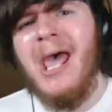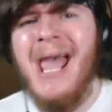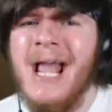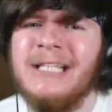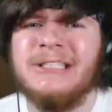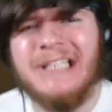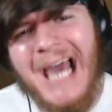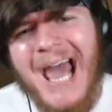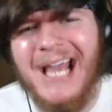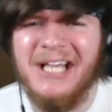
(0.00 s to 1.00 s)
Hey
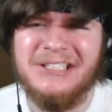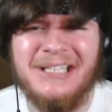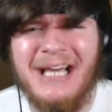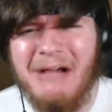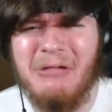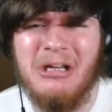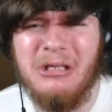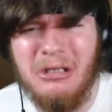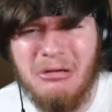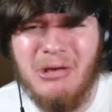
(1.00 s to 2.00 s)
Zach, isn't that where
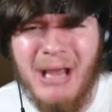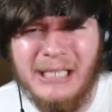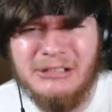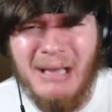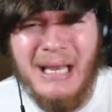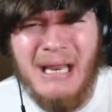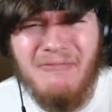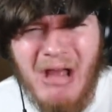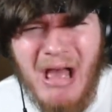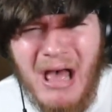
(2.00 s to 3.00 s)
you
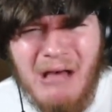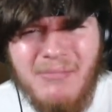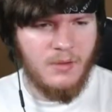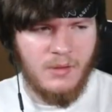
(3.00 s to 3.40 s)
graduated from?